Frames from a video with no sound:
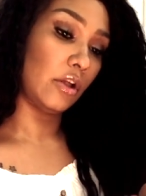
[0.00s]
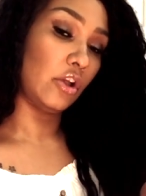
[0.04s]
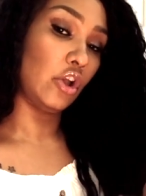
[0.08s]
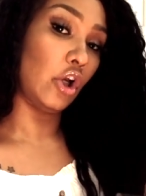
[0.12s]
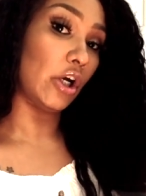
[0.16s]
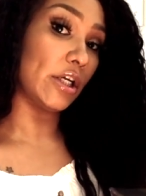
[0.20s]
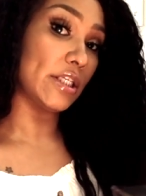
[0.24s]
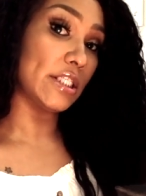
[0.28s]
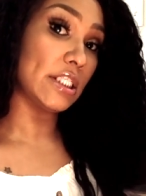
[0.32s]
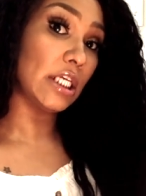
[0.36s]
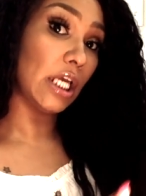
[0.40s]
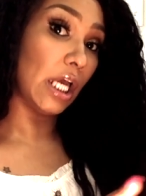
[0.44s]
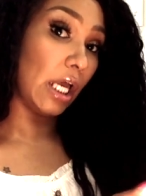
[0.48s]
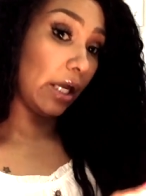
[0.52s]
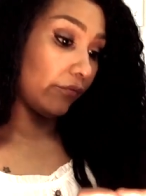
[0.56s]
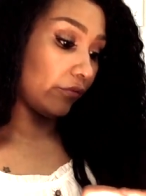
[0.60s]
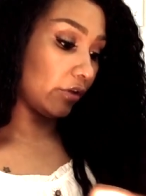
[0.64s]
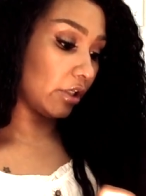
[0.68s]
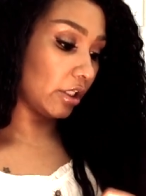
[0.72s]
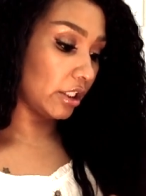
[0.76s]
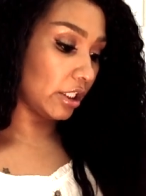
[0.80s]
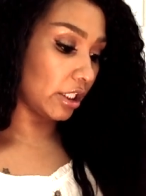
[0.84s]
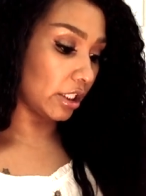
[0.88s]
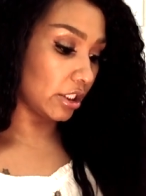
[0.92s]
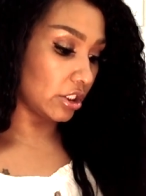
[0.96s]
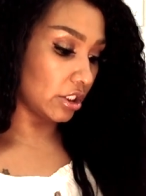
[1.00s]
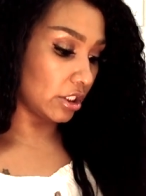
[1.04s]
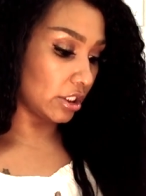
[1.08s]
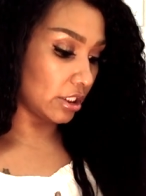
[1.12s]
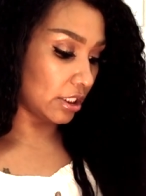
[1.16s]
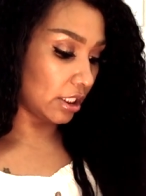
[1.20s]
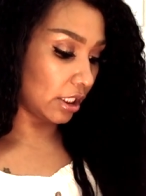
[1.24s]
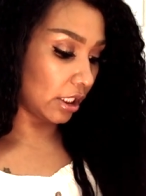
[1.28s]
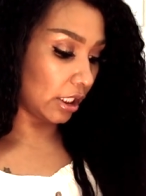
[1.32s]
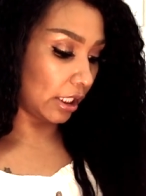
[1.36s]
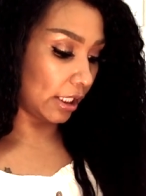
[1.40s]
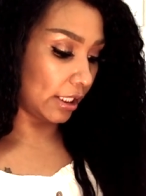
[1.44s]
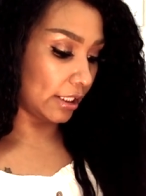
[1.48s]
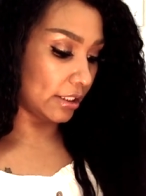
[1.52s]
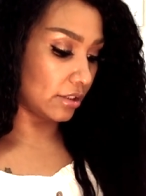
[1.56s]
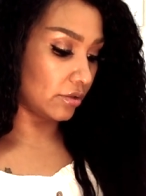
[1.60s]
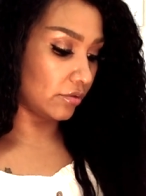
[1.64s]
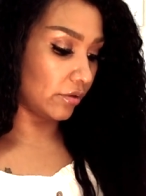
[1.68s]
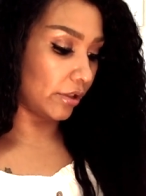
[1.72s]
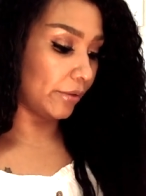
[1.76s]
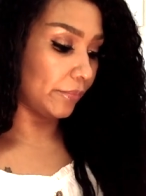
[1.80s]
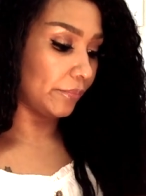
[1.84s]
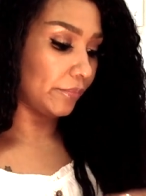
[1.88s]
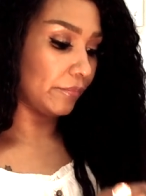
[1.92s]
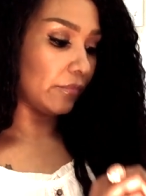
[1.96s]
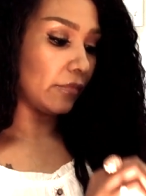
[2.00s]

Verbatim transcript: Y'all can see I have an addiction to sunglasses, right?